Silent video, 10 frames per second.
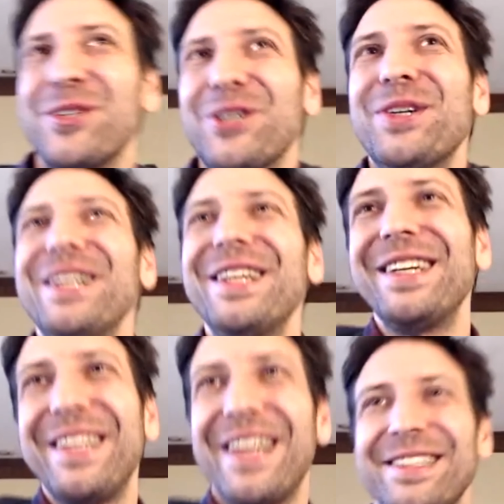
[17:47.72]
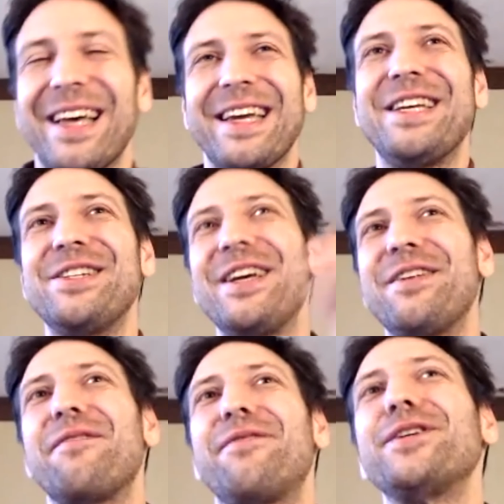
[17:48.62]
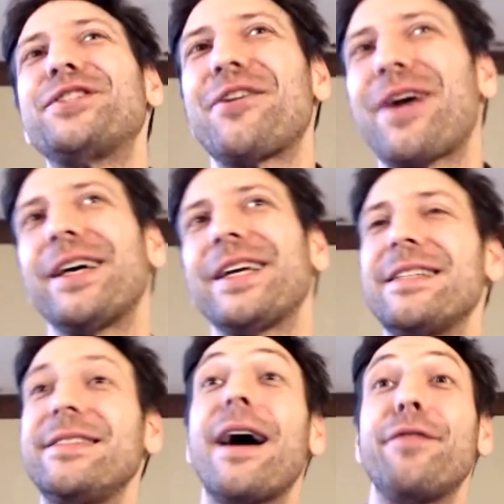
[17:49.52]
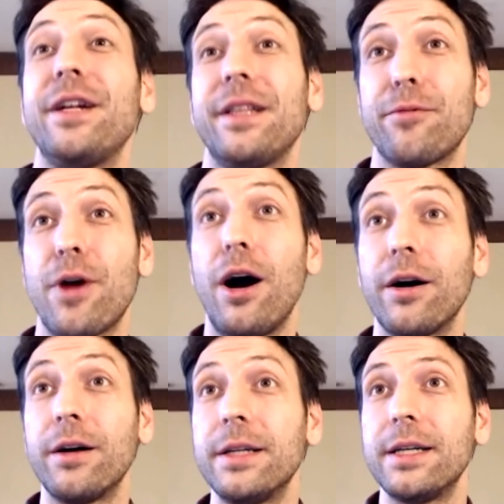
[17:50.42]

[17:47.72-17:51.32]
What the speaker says: true, it's like in full generality, it's definitely wrong.